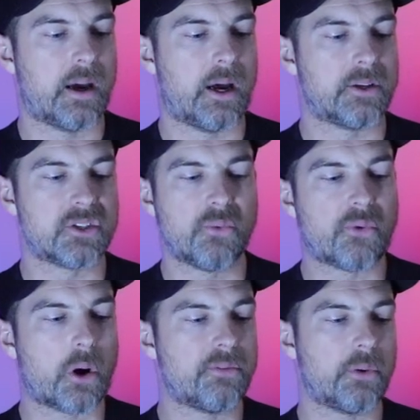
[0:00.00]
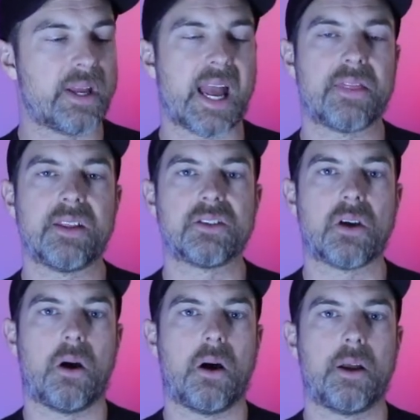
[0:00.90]
Uh, so far, I've only had this
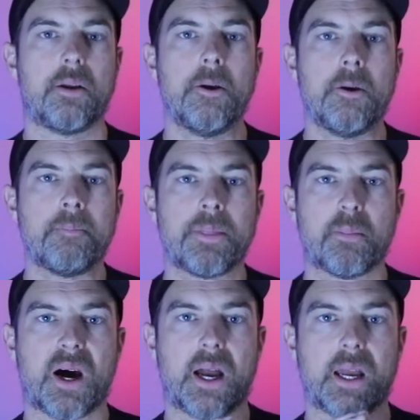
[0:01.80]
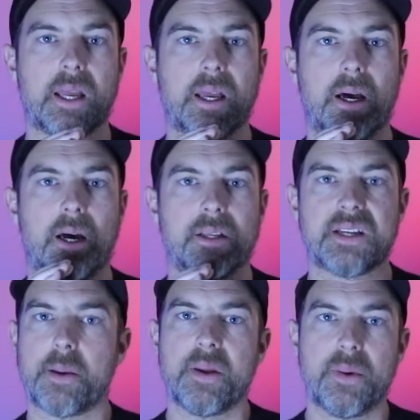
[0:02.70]
on my uh,
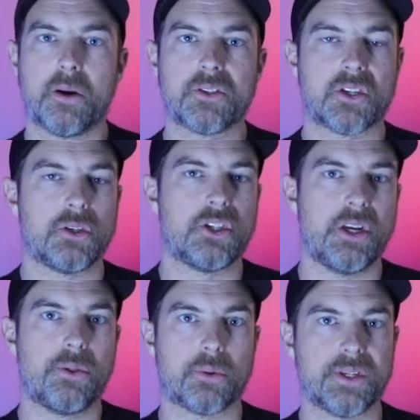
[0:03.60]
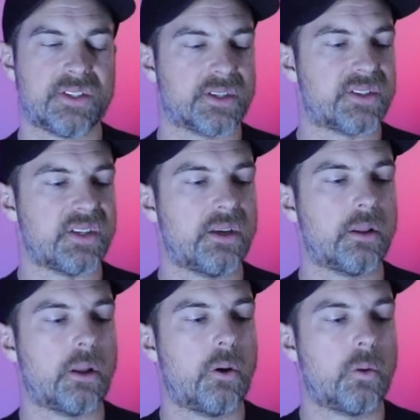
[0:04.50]
Tommy Built's G36C
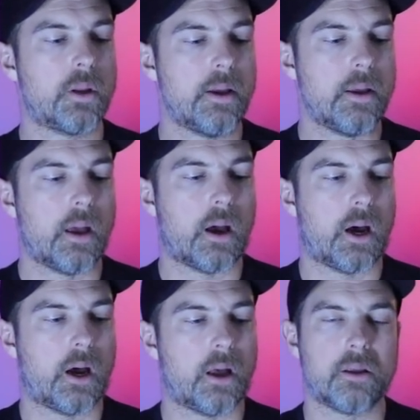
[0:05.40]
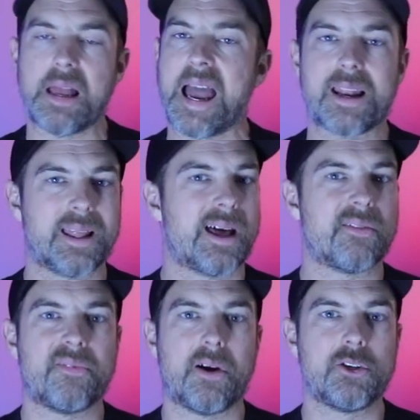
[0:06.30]
clone. Uh, had a lot
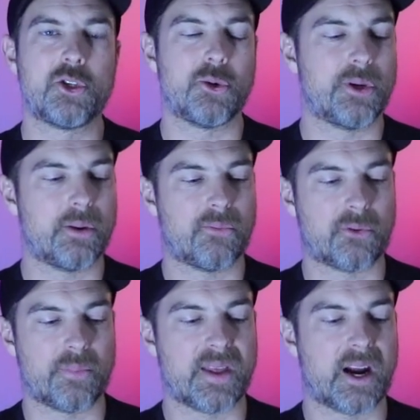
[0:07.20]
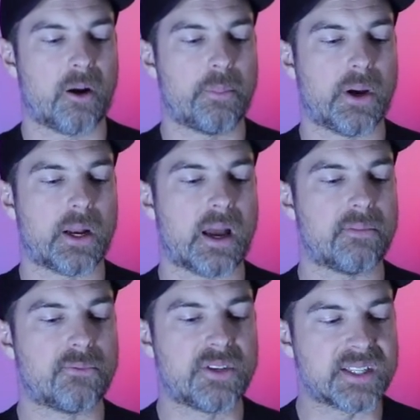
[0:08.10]
of fun shooting it from there, but
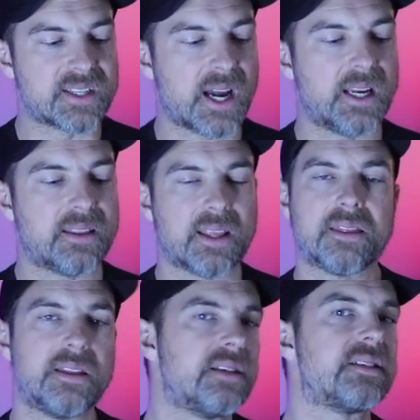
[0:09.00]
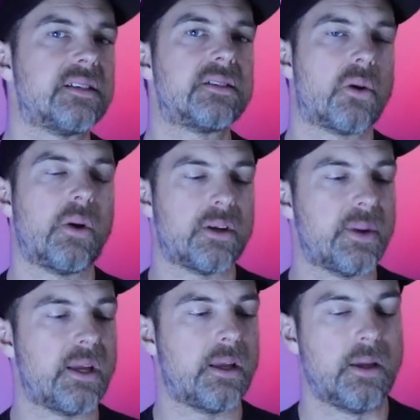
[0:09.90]
I've decided that this is going to
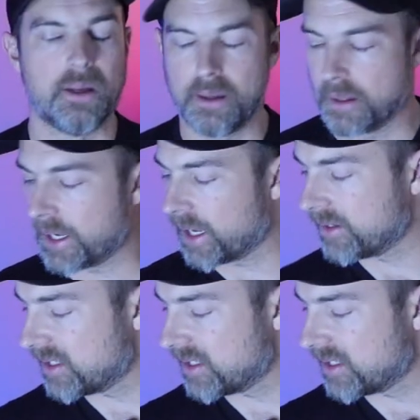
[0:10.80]
be, like I